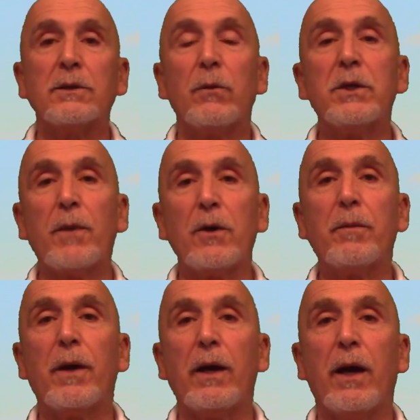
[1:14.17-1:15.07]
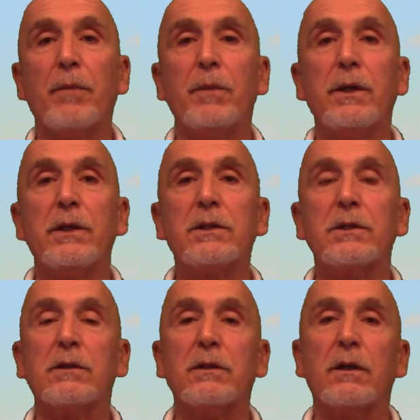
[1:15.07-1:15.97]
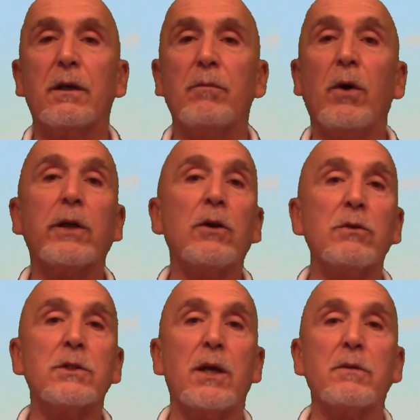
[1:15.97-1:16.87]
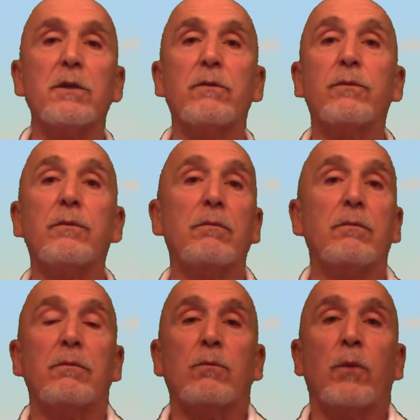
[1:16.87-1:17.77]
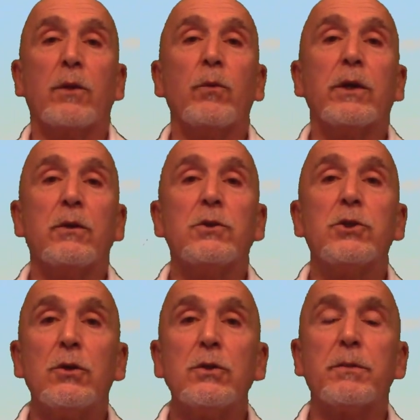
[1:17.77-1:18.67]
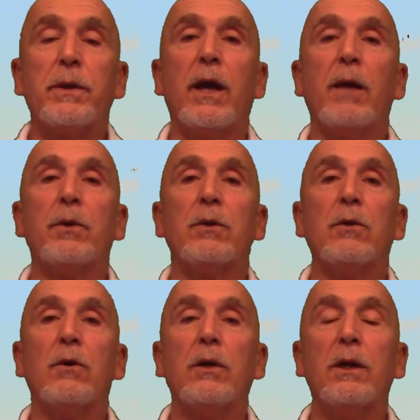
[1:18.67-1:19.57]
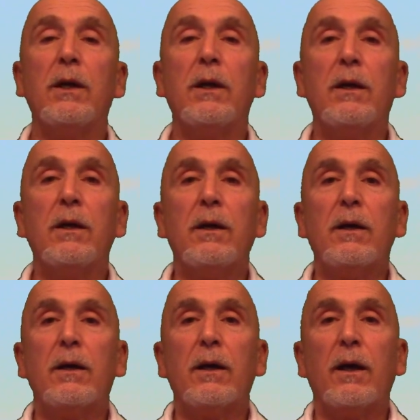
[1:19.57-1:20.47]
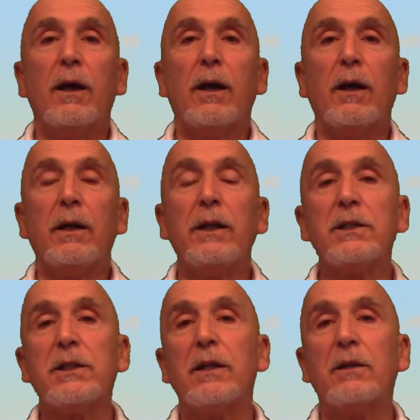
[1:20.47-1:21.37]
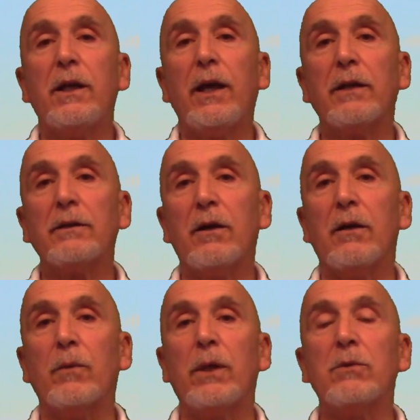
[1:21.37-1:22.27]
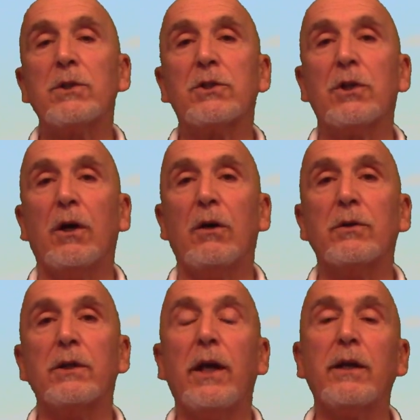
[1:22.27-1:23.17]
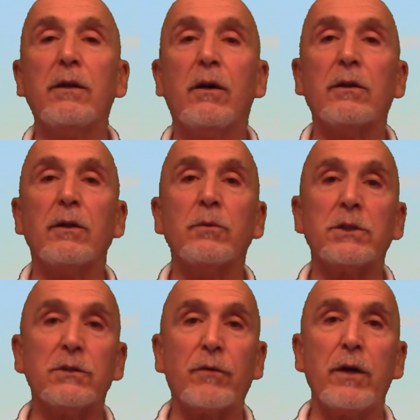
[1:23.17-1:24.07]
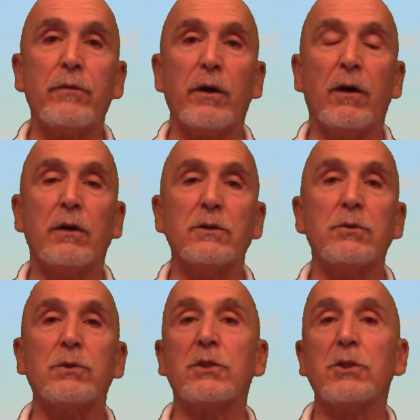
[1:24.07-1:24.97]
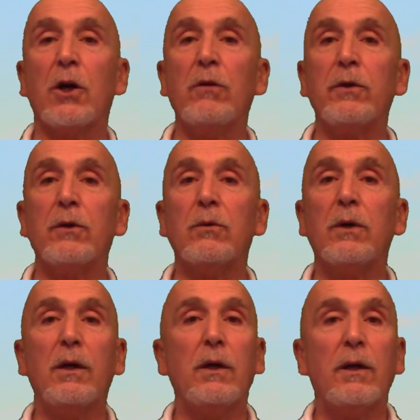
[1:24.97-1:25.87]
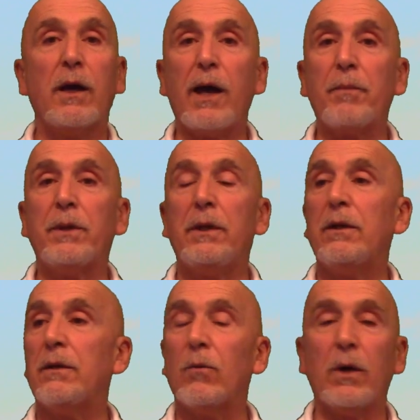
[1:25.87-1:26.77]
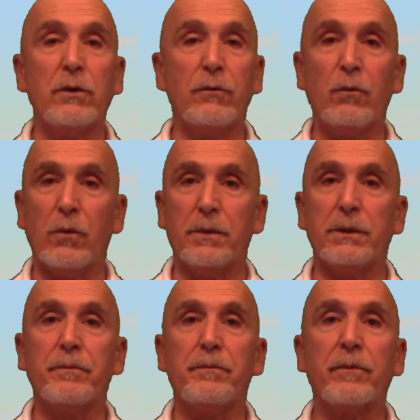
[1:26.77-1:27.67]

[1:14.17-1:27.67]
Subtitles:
So we spoke about happiness, my concepts of whether we could choose to be happy or not. And he said that he had an aunt when he was a child. He had an aunt that was his favourite aunt. She was a jovial, happy, wonderful woman.